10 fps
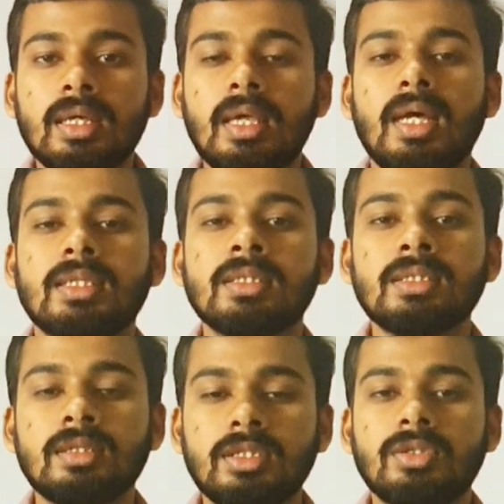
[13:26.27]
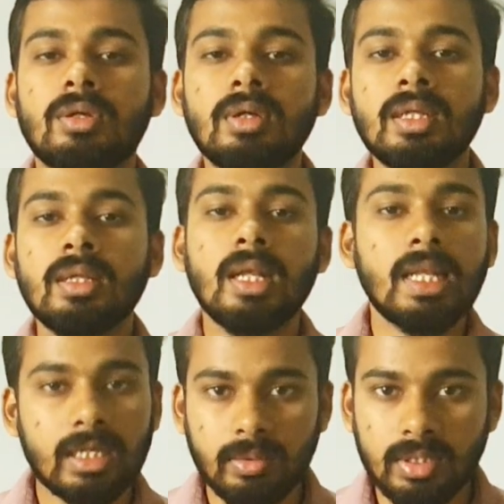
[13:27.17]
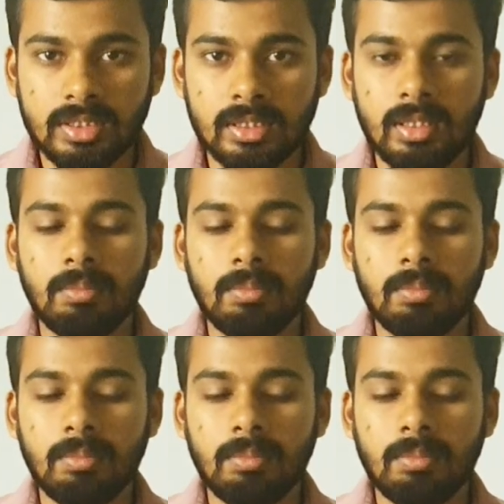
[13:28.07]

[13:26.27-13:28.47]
gases dissolved in liquids,